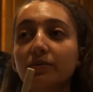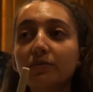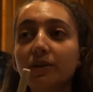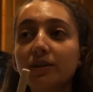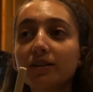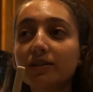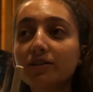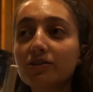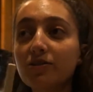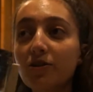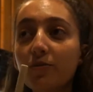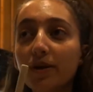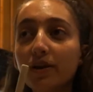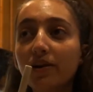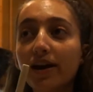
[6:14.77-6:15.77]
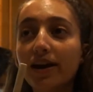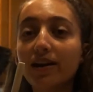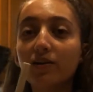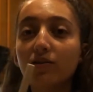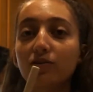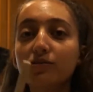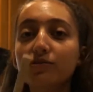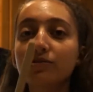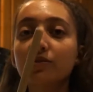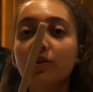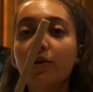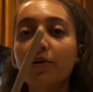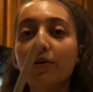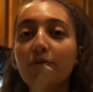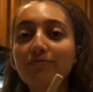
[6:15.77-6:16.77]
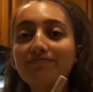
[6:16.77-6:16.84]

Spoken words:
but there's no better angle, so.